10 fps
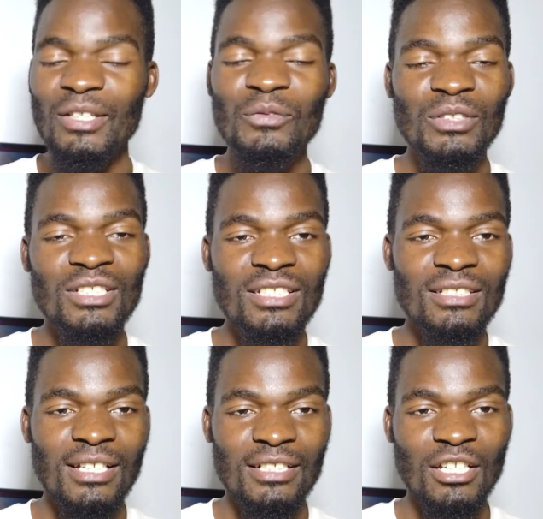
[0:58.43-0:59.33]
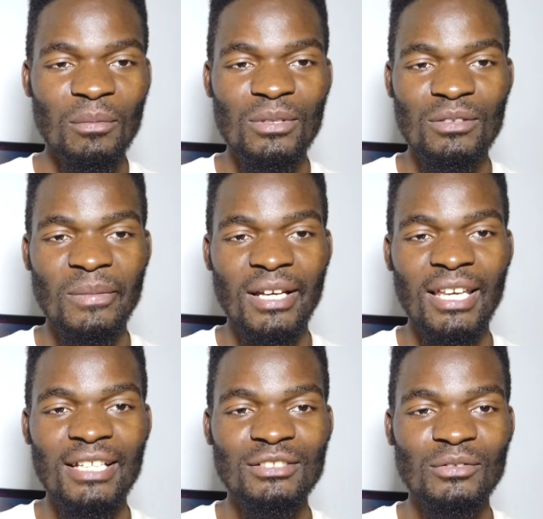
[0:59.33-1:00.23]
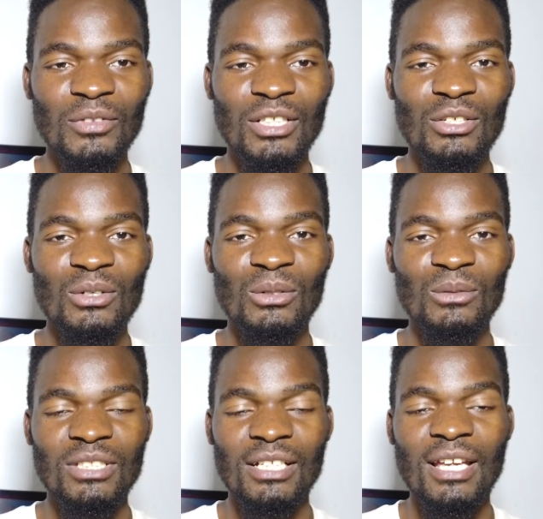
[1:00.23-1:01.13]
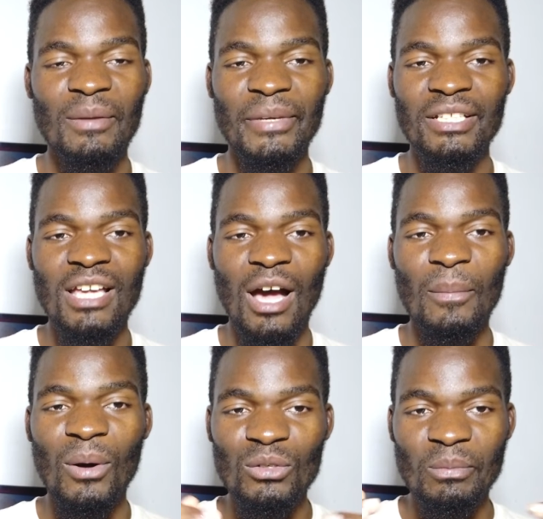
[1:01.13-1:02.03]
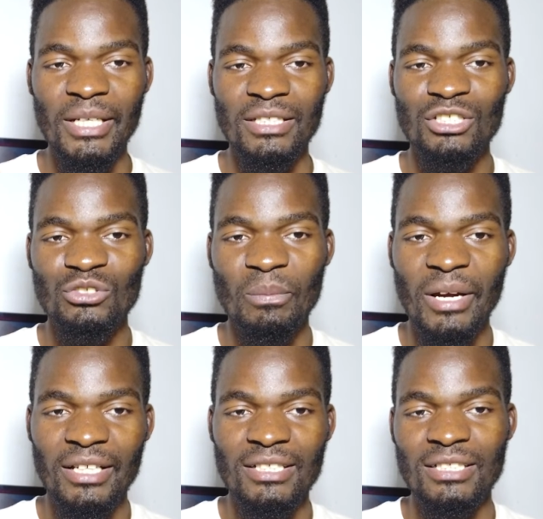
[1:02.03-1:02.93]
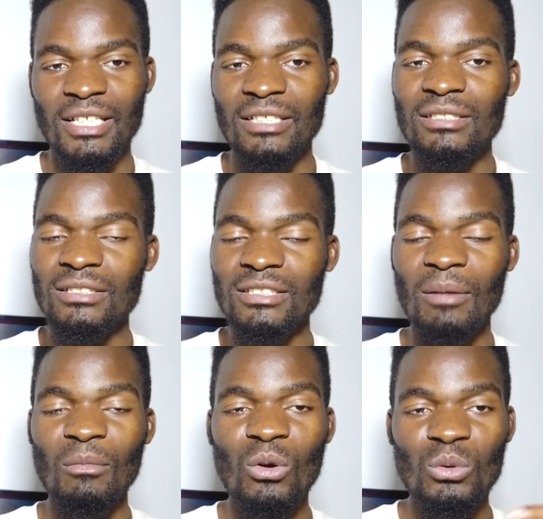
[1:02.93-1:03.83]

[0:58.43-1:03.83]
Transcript: if you didn't catch up with my last video that I made about my digital marketing agency, I'm